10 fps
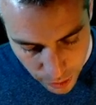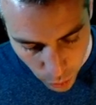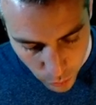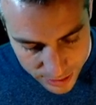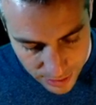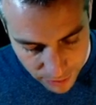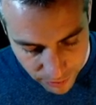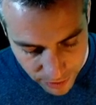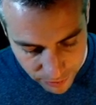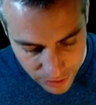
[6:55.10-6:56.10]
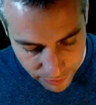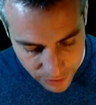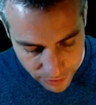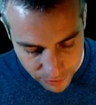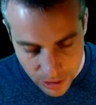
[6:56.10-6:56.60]
always dive left,
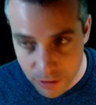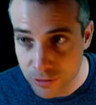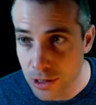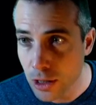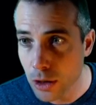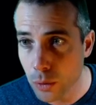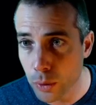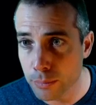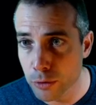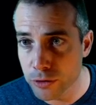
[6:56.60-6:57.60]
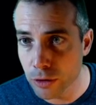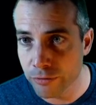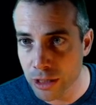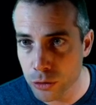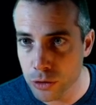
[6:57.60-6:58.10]
left, left, left, remove some
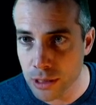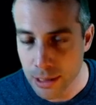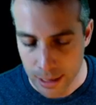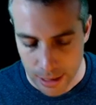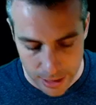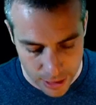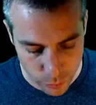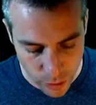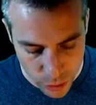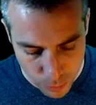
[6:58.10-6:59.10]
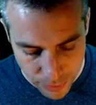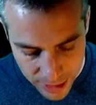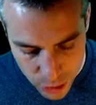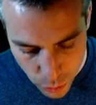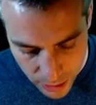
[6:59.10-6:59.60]
values. And when you
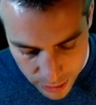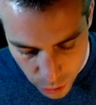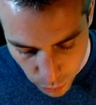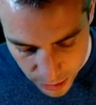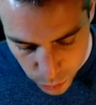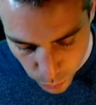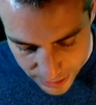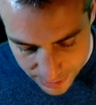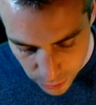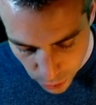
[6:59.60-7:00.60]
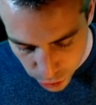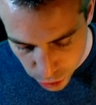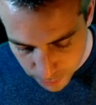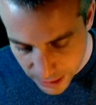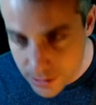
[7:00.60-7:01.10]
backtrack, you want to restore the
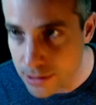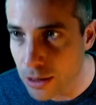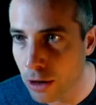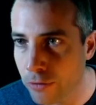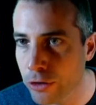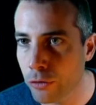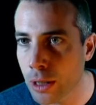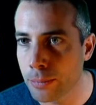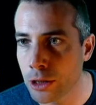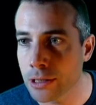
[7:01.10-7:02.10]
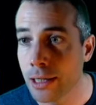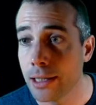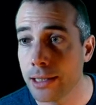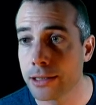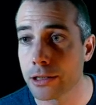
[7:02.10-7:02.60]
domains of the variables
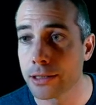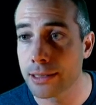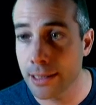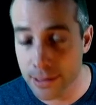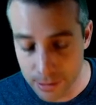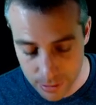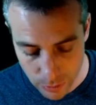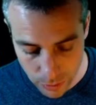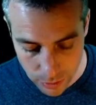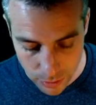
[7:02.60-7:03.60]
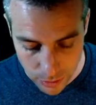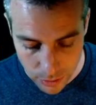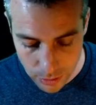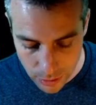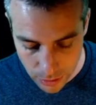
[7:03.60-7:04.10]
in the state
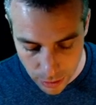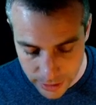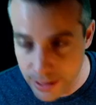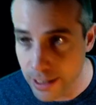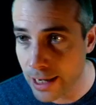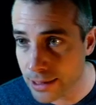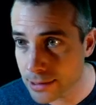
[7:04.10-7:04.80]
they had